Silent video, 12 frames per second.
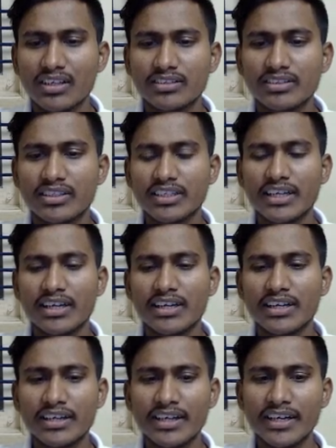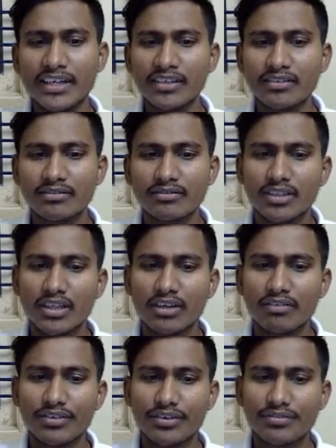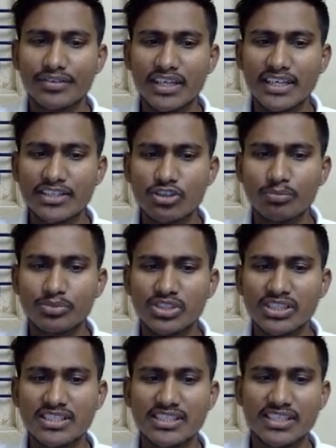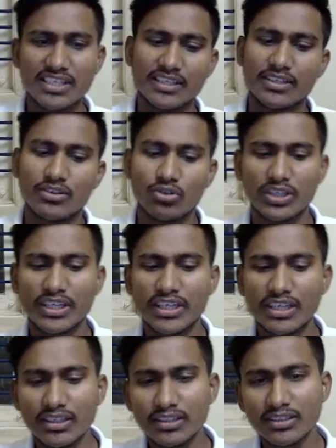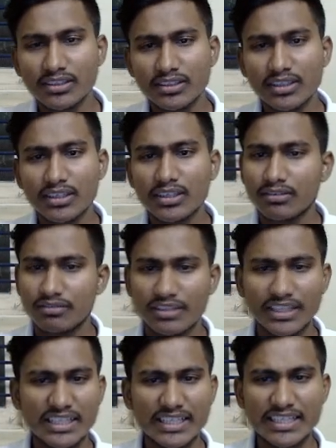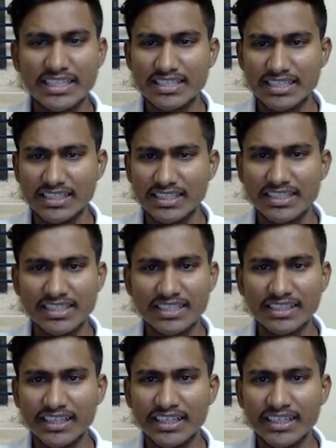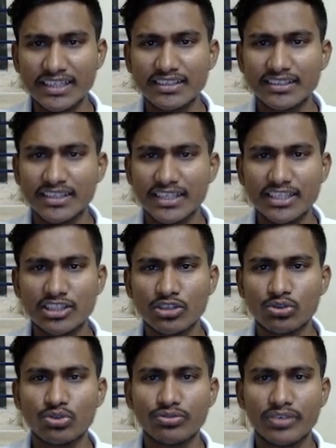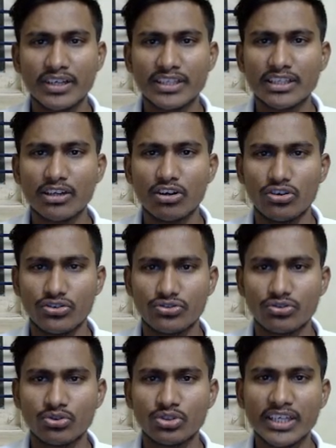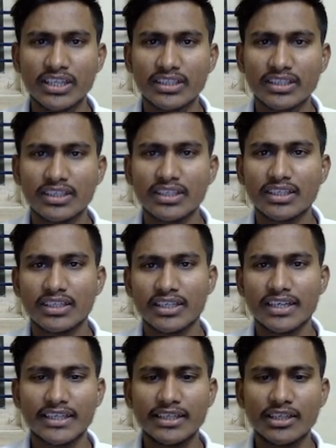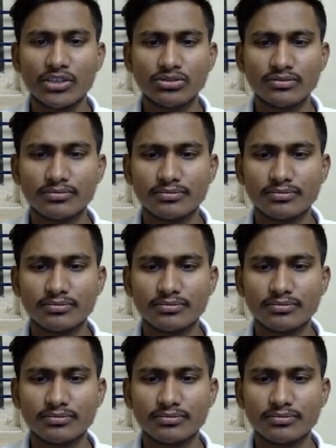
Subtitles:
350 is option C. Okay na? Very easy, isn't it? That is how you find the loss. Okay? Write it down.